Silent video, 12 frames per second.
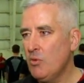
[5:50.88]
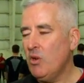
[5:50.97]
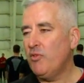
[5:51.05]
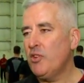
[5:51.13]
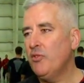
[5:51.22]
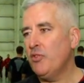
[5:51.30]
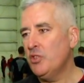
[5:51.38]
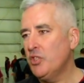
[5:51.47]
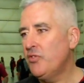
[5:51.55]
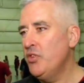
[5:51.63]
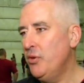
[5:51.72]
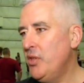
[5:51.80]
Well, for the
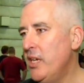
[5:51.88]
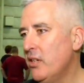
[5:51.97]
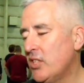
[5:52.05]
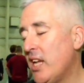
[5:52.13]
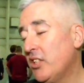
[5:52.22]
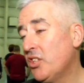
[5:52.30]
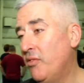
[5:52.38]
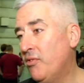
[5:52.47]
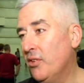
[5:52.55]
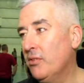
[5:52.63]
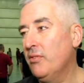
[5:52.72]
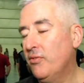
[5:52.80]
first few years, actually,
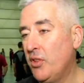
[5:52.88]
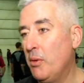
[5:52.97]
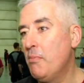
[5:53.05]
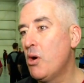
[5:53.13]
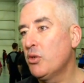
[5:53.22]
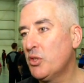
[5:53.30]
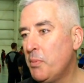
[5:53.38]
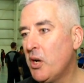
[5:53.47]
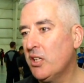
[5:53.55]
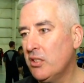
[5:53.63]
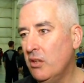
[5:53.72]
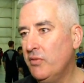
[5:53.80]
for, for the most
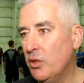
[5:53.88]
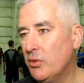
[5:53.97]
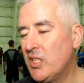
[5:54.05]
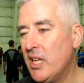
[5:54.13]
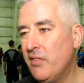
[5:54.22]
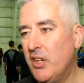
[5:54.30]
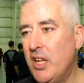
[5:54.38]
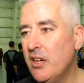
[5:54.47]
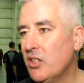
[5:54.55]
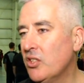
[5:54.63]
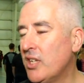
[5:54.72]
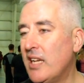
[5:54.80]
part of those seven
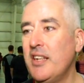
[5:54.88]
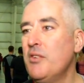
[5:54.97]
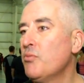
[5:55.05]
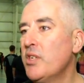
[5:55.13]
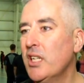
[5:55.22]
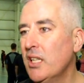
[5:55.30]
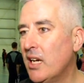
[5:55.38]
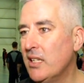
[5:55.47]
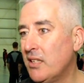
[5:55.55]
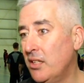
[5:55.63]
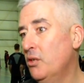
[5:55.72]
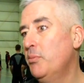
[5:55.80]
years, I didn't
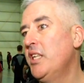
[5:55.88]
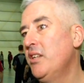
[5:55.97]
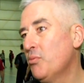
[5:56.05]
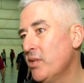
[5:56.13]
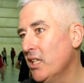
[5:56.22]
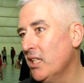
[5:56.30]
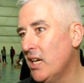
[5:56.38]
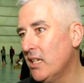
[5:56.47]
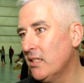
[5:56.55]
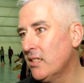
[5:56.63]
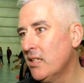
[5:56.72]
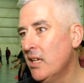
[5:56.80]
realize, and nobody
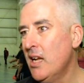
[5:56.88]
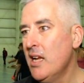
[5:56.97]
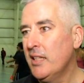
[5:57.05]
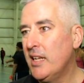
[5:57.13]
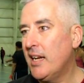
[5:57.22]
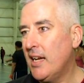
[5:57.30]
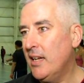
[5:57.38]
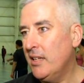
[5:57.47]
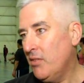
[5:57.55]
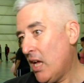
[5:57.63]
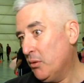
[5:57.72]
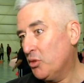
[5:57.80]
realized that
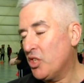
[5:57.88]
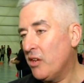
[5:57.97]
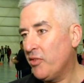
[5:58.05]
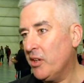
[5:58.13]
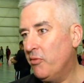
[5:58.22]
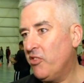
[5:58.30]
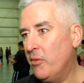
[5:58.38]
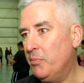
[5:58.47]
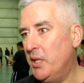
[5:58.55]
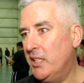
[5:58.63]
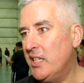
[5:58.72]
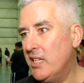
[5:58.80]
I, I was suffering from
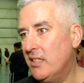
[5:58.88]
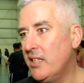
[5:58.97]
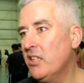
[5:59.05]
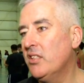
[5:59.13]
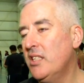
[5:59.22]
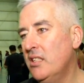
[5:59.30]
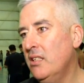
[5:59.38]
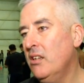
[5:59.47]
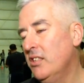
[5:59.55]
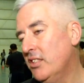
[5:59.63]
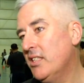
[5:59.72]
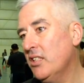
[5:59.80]
PTSD until,
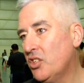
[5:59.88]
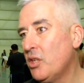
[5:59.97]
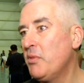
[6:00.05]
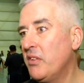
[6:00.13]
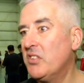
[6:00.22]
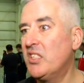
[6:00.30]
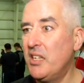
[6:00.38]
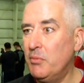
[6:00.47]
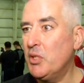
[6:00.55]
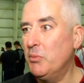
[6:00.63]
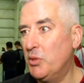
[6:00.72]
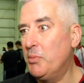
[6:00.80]
until some of the
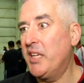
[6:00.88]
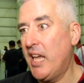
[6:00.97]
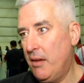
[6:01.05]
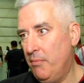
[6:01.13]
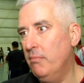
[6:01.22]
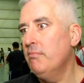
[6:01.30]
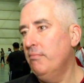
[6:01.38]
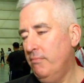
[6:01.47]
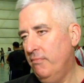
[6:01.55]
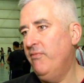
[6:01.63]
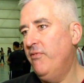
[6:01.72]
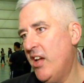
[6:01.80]
symptoms became
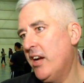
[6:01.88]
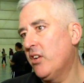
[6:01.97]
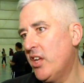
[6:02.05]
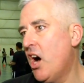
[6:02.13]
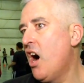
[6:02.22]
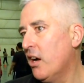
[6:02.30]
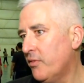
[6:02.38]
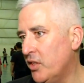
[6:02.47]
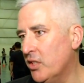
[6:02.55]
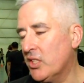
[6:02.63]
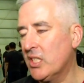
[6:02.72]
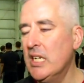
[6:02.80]
very
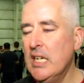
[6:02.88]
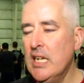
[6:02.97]
obvious